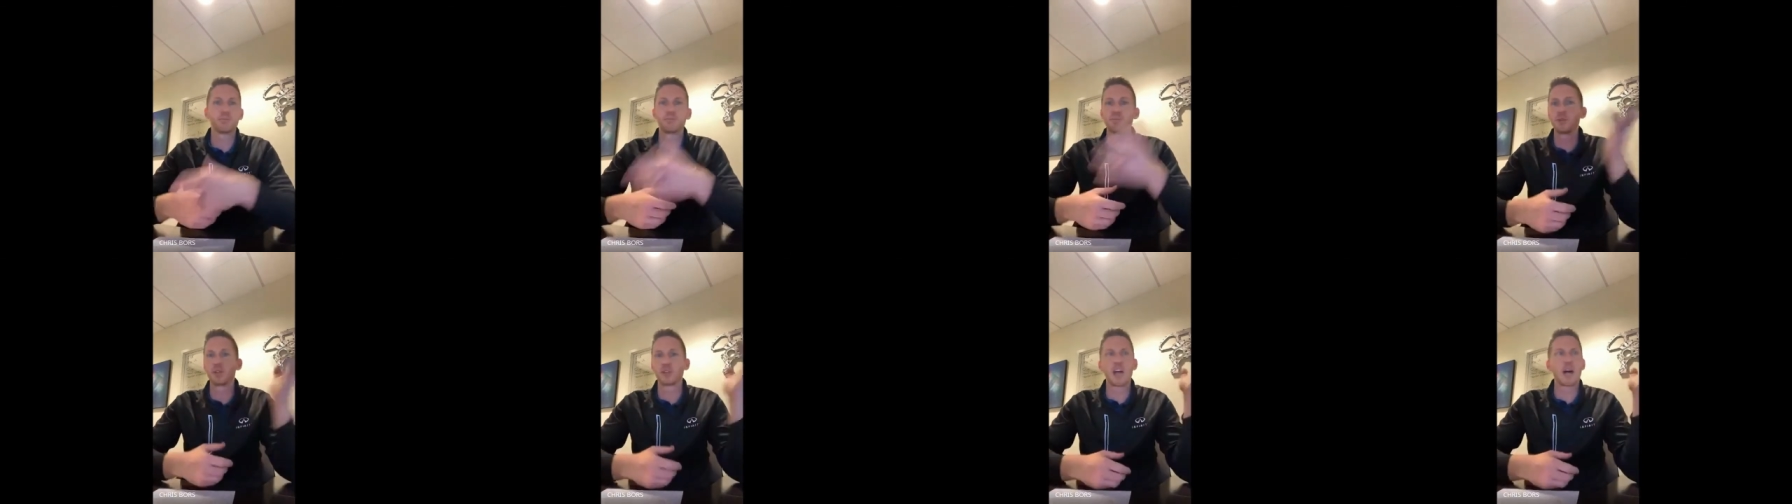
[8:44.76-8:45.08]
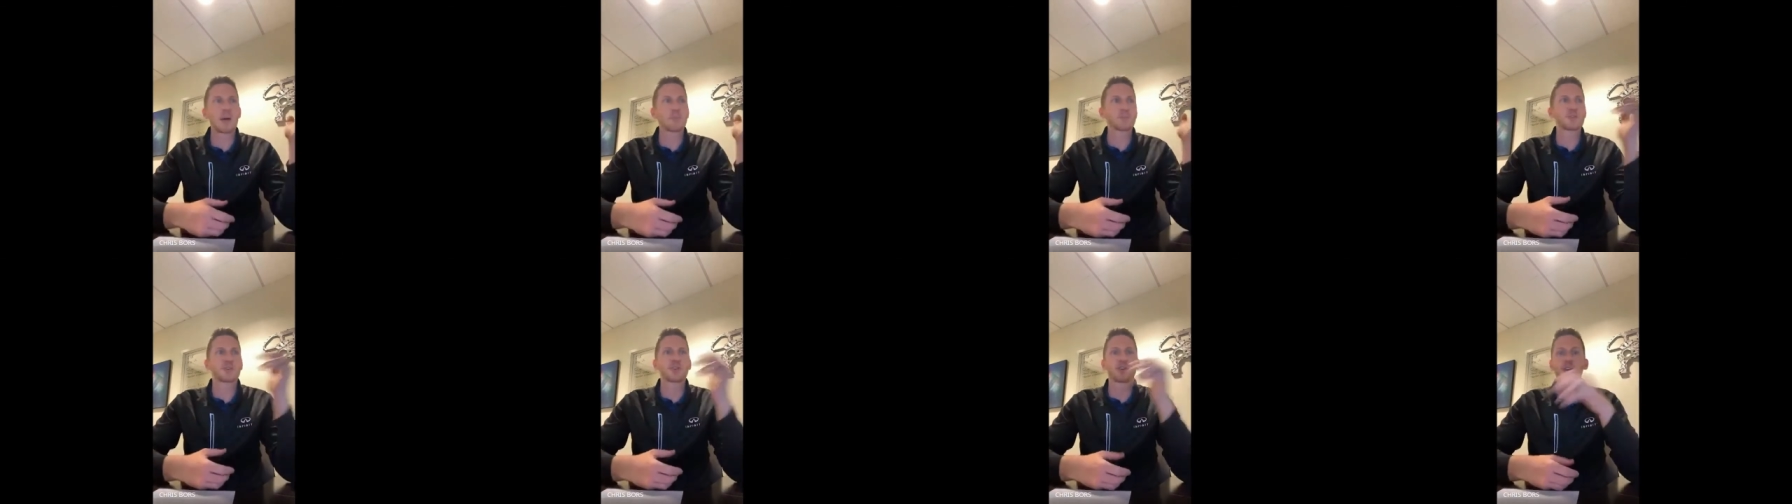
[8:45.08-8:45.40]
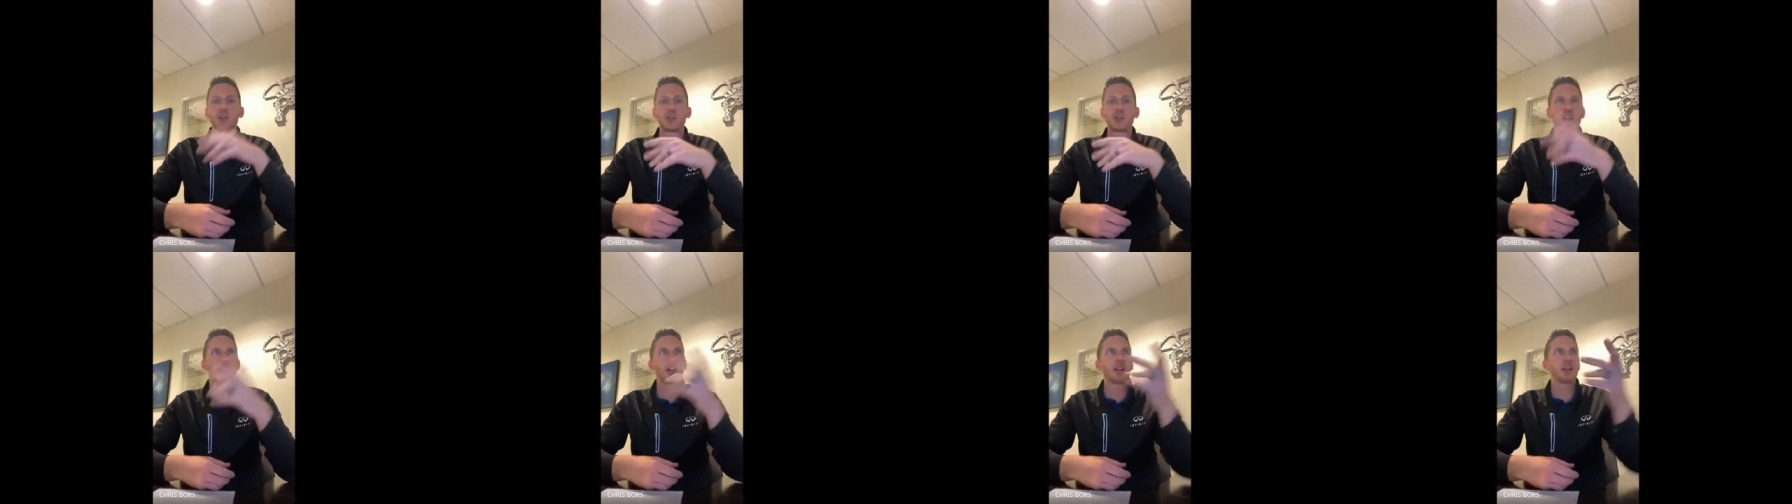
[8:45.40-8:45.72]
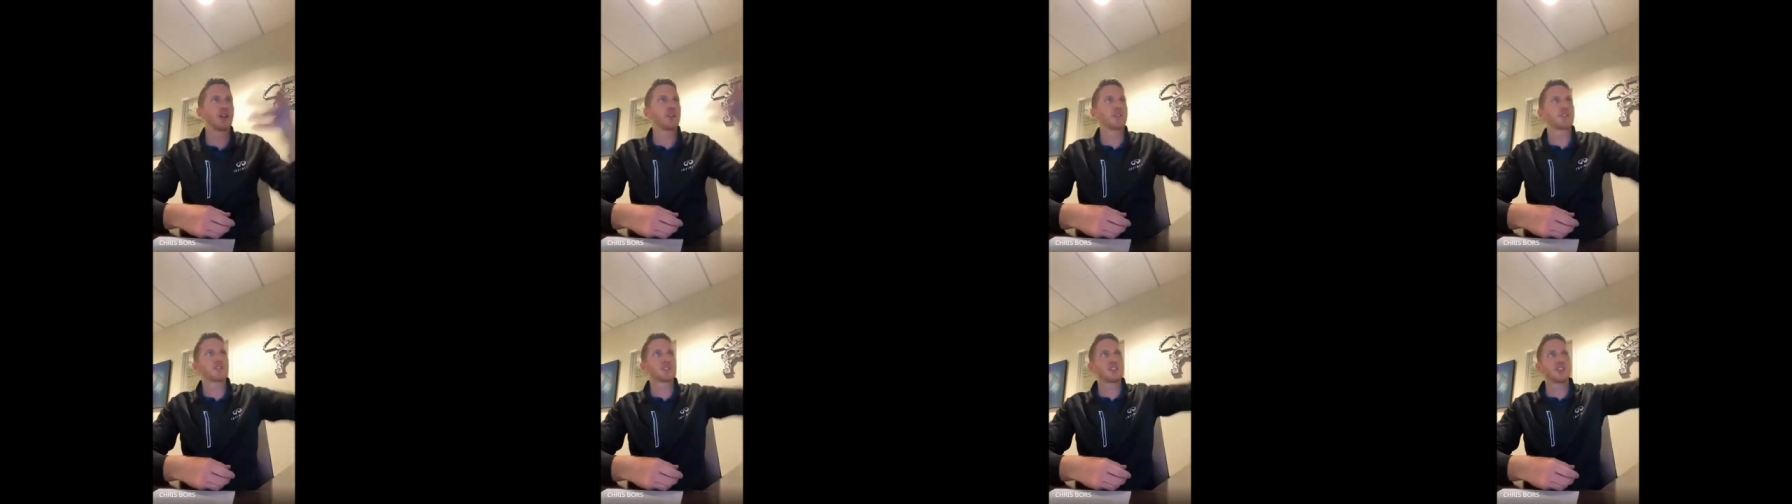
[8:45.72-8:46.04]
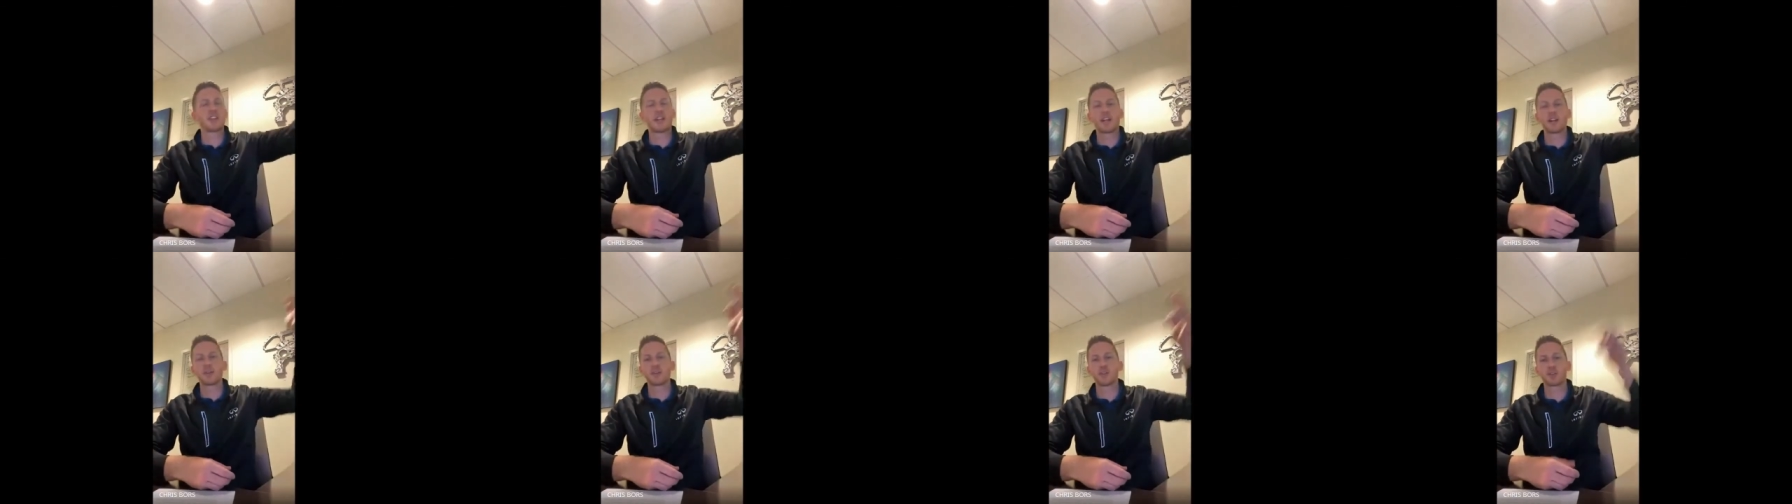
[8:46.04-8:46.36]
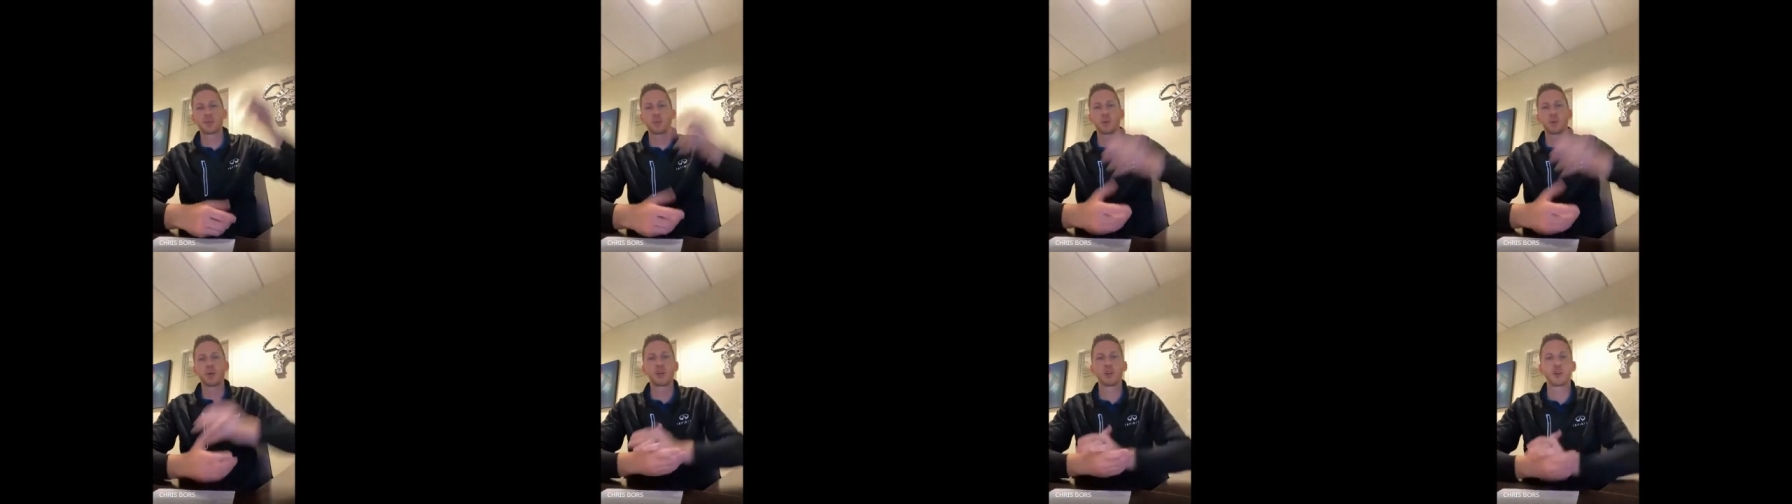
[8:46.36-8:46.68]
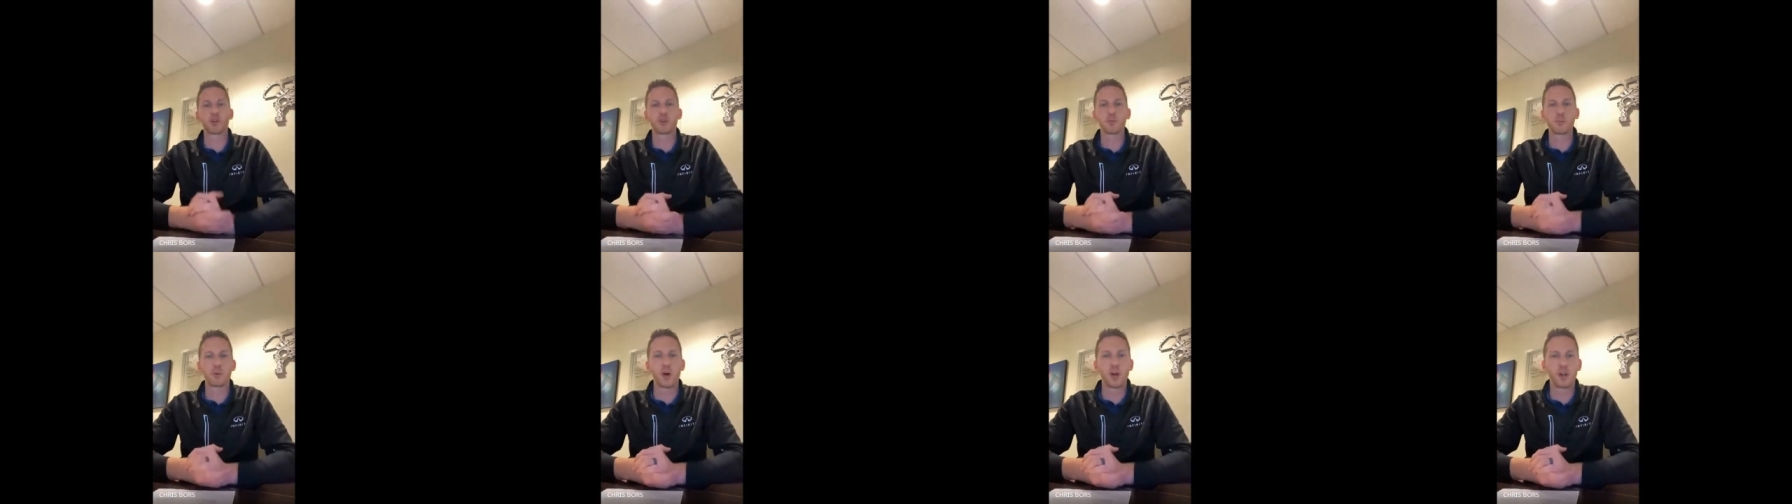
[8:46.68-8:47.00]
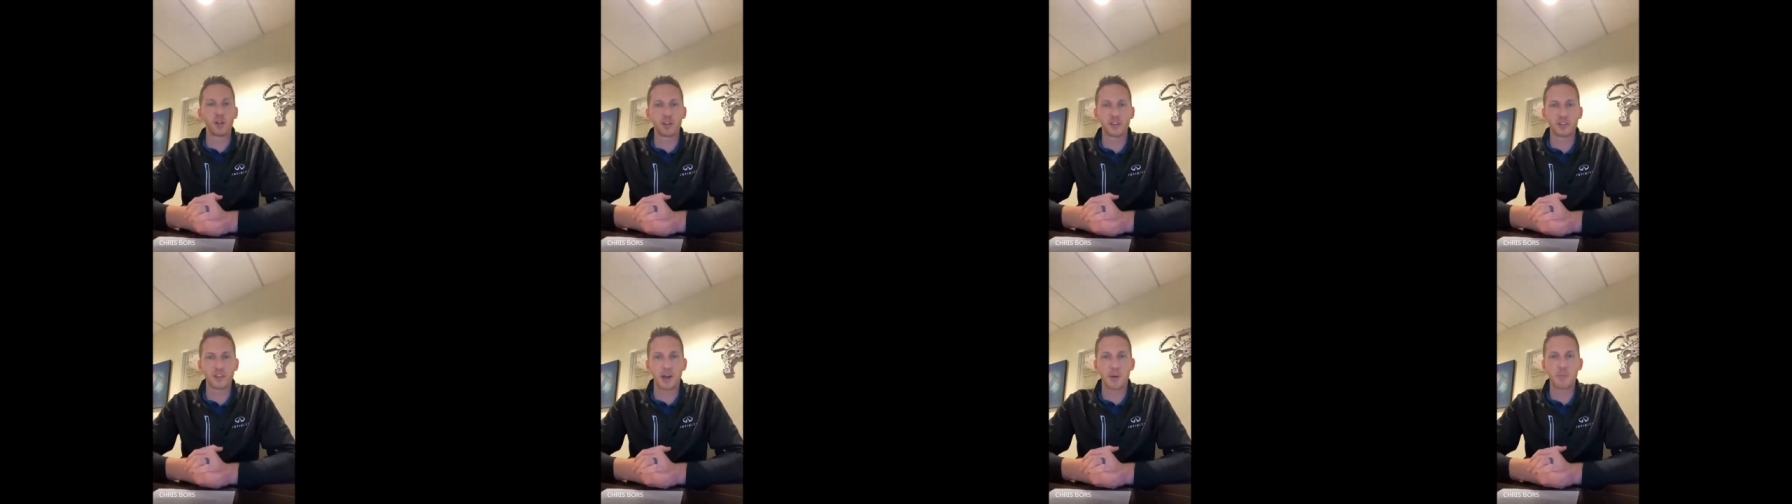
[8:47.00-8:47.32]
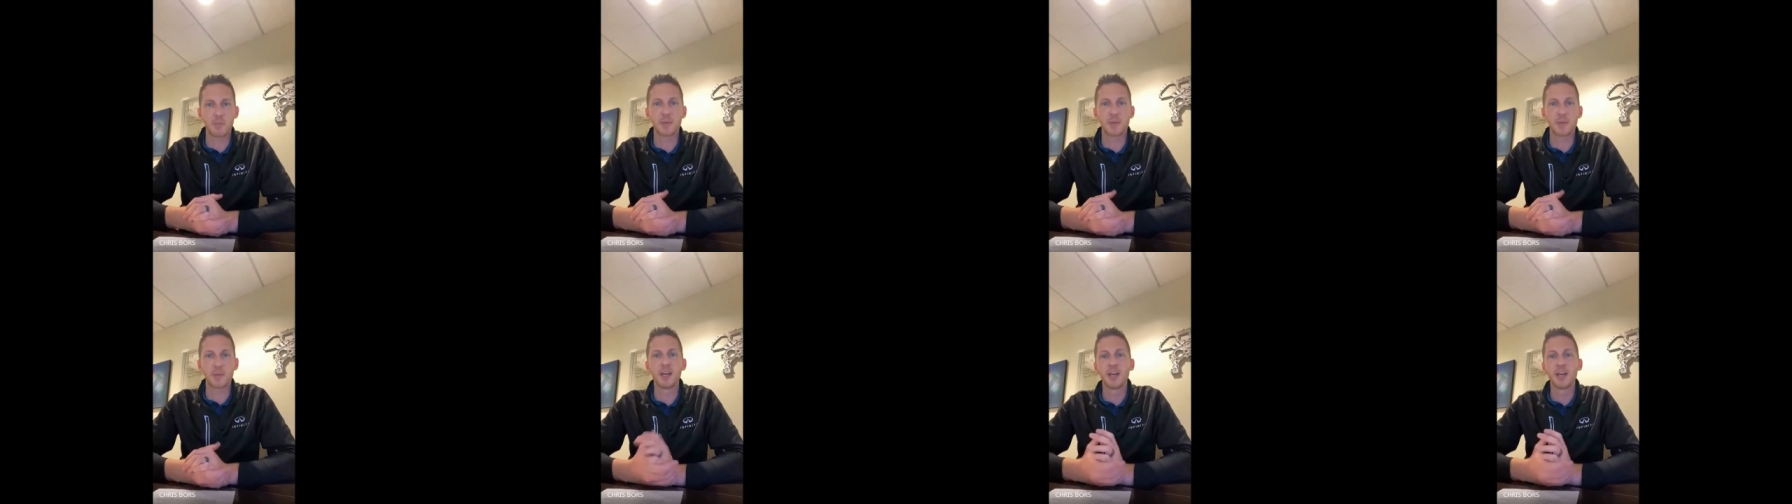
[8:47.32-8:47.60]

lobster. I know see that over at the Williger Mall all the time.